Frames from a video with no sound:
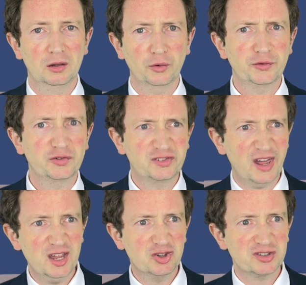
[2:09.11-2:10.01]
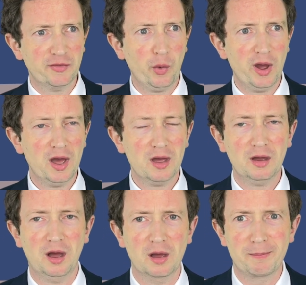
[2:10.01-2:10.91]
Lots of stages
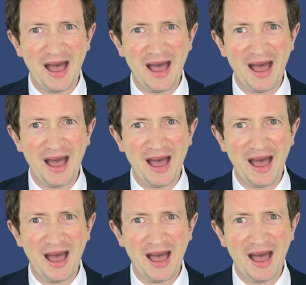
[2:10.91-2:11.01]
everywhere,